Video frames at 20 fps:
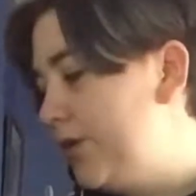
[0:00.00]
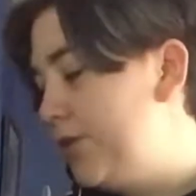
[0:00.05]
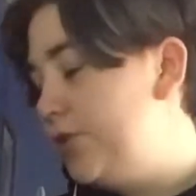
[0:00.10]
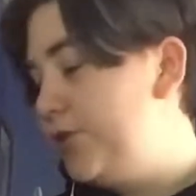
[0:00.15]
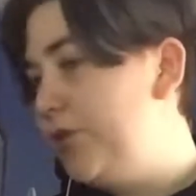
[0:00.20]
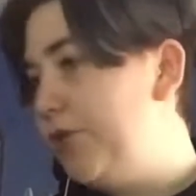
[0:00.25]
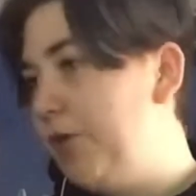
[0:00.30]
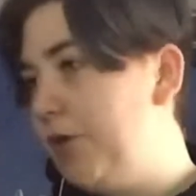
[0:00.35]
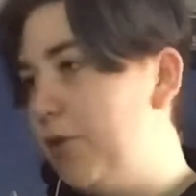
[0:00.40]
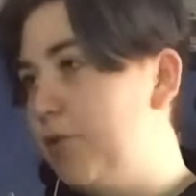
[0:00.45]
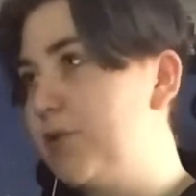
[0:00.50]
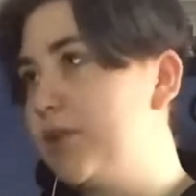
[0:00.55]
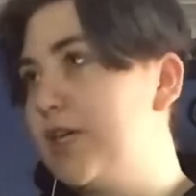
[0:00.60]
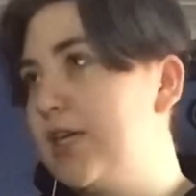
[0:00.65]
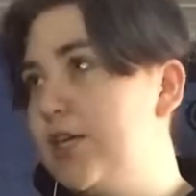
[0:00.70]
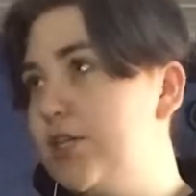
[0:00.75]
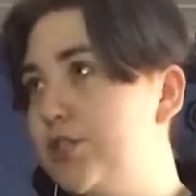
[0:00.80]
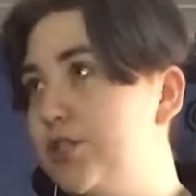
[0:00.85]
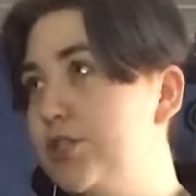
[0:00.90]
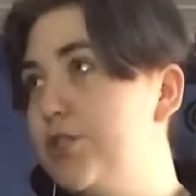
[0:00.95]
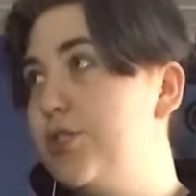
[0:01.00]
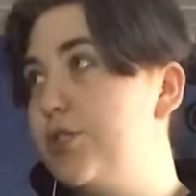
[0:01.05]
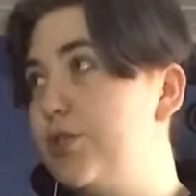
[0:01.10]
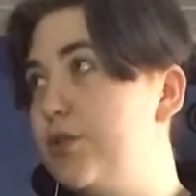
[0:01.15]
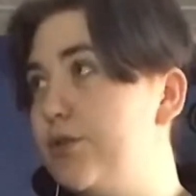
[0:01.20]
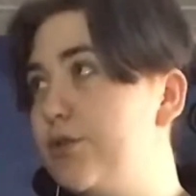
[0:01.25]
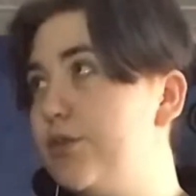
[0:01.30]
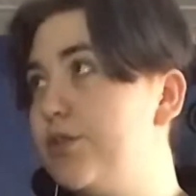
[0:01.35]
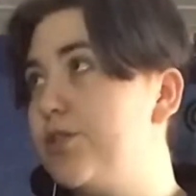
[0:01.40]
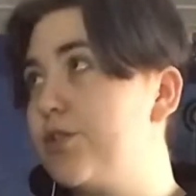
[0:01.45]
doing what they should
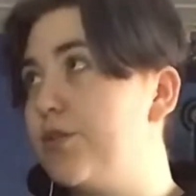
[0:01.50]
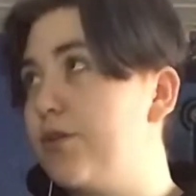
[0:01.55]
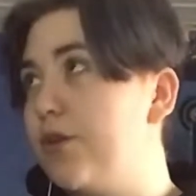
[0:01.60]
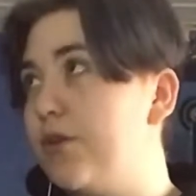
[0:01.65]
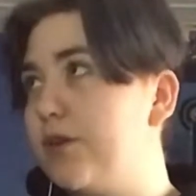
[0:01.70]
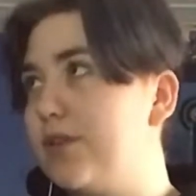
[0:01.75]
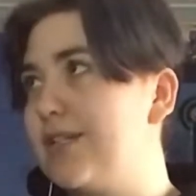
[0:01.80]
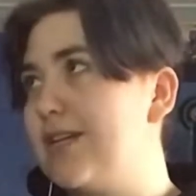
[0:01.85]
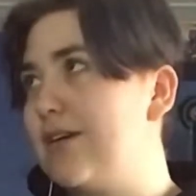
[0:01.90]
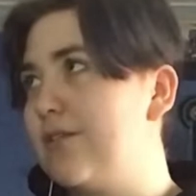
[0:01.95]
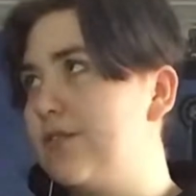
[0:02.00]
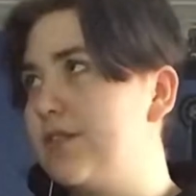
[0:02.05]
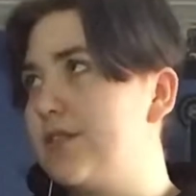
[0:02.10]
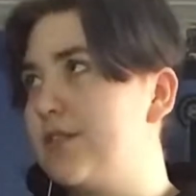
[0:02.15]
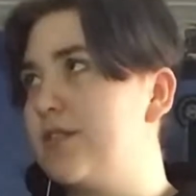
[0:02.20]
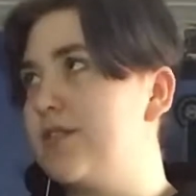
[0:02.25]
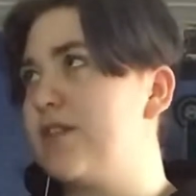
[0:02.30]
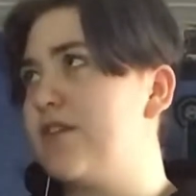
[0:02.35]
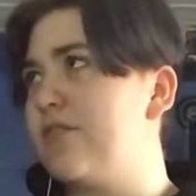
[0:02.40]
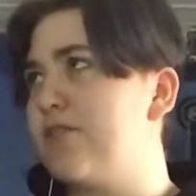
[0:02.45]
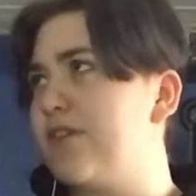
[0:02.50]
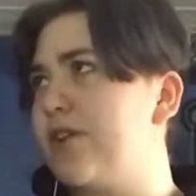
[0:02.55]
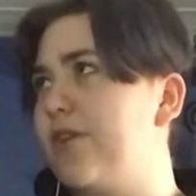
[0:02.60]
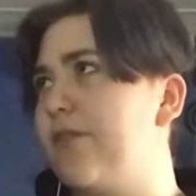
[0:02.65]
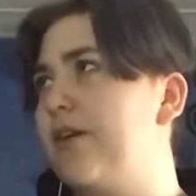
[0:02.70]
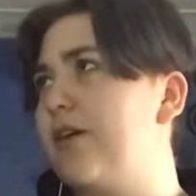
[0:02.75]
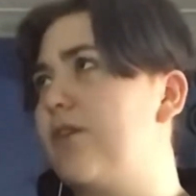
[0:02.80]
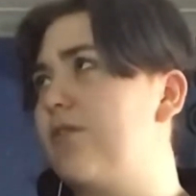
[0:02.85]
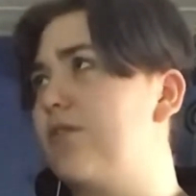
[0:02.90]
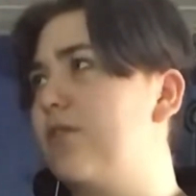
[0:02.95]
do, so lockdowns and stuff are
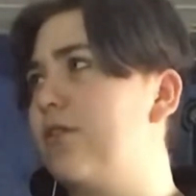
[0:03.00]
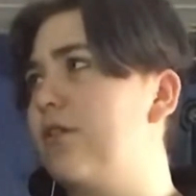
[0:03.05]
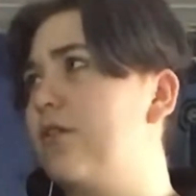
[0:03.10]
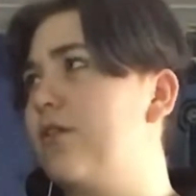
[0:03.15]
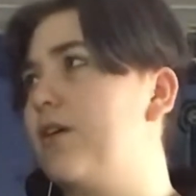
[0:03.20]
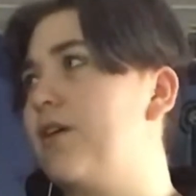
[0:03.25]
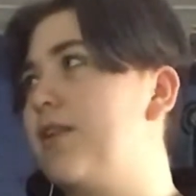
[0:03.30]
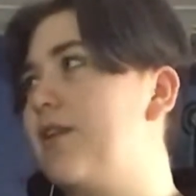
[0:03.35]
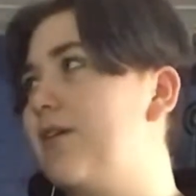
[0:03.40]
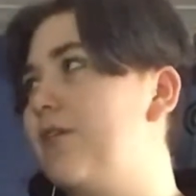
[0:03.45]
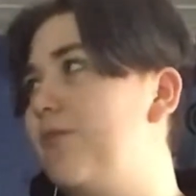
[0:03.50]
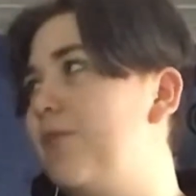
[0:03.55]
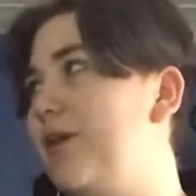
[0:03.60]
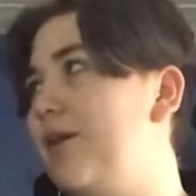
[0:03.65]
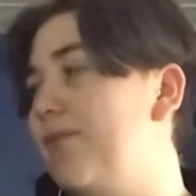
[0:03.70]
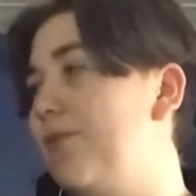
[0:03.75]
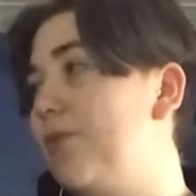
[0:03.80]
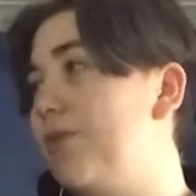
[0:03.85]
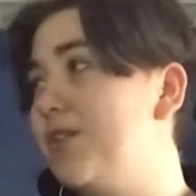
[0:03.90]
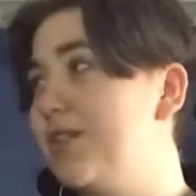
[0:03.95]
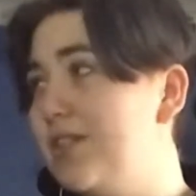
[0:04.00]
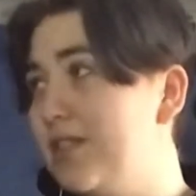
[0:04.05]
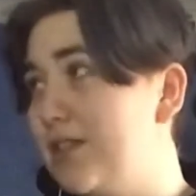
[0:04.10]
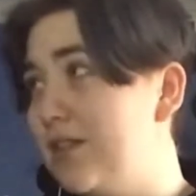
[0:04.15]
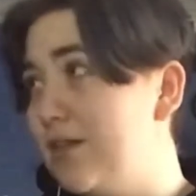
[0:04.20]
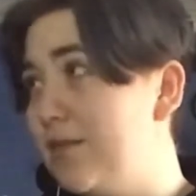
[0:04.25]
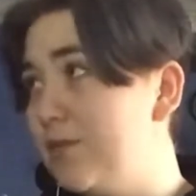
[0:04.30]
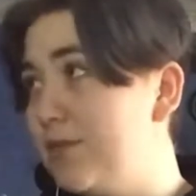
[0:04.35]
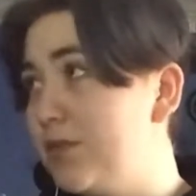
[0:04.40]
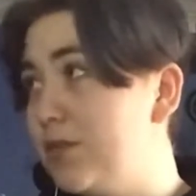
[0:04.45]
going on longer than we wanted
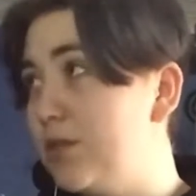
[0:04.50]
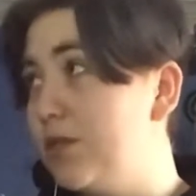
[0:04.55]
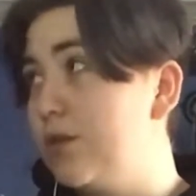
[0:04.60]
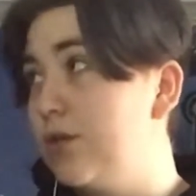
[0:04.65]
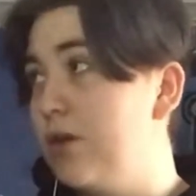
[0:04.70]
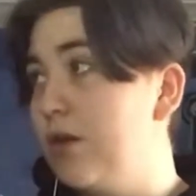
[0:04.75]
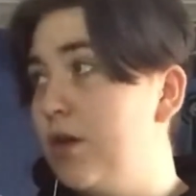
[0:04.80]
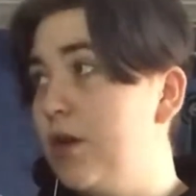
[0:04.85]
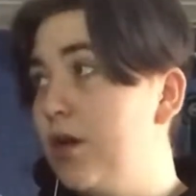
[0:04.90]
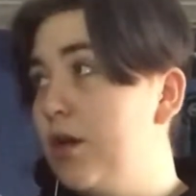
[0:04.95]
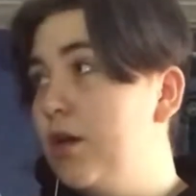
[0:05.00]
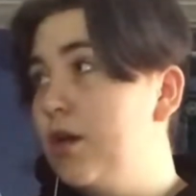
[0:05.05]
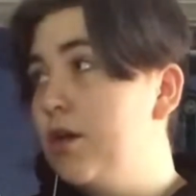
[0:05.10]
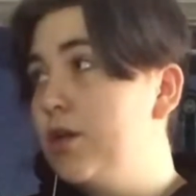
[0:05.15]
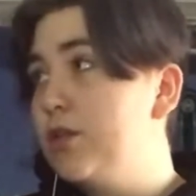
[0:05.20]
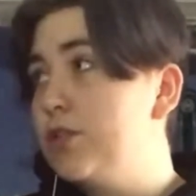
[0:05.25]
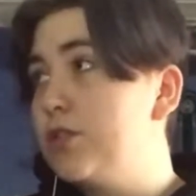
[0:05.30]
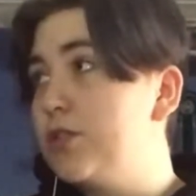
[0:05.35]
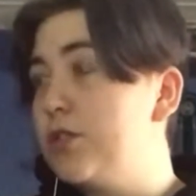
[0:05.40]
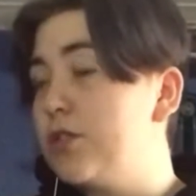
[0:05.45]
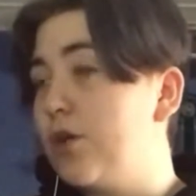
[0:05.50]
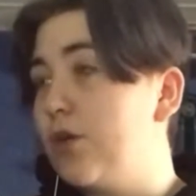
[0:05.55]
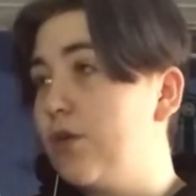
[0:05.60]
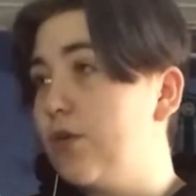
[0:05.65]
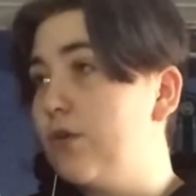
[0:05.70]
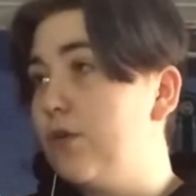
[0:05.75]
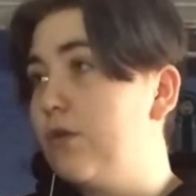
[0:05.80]
them to. So